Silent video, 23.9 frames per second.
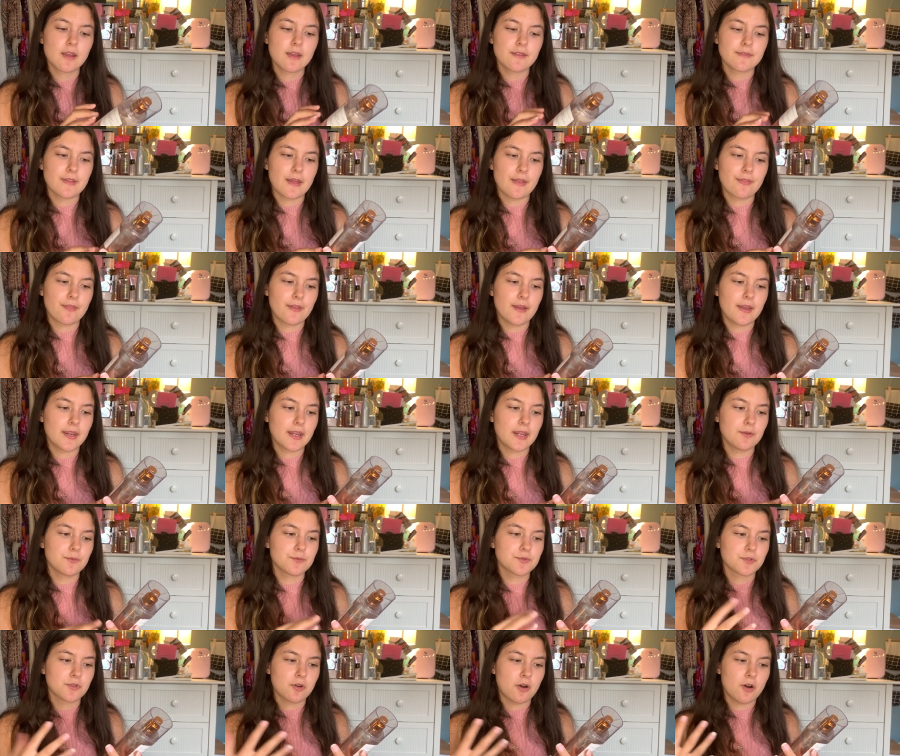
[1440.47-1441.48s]
that like it
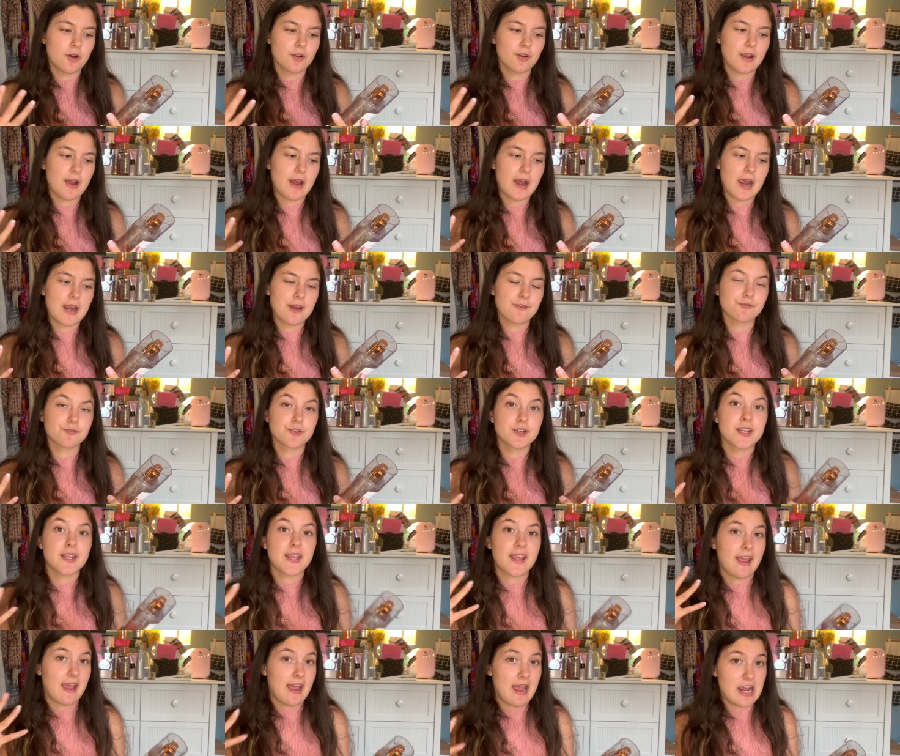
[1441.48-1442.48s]
was called ivory
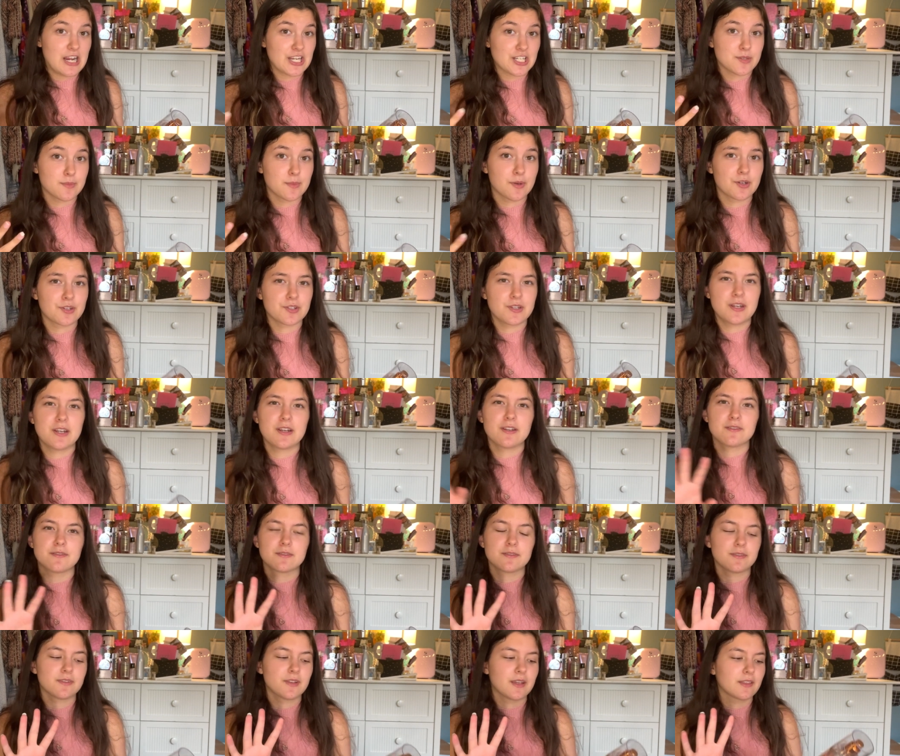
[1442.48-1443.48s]
cashmere and it
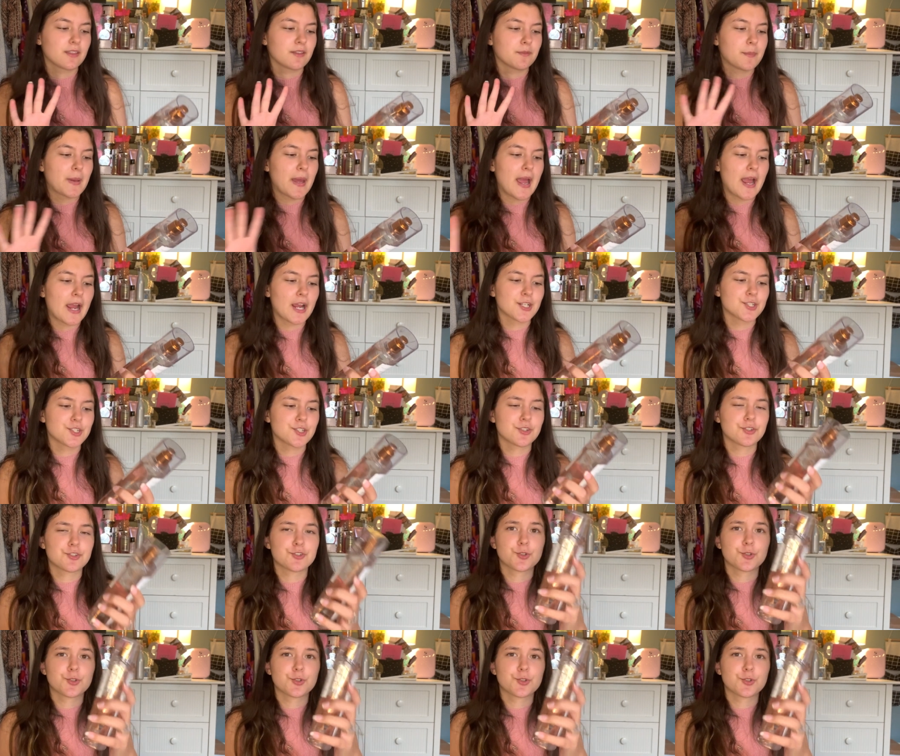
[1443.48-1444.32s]
like the packaging was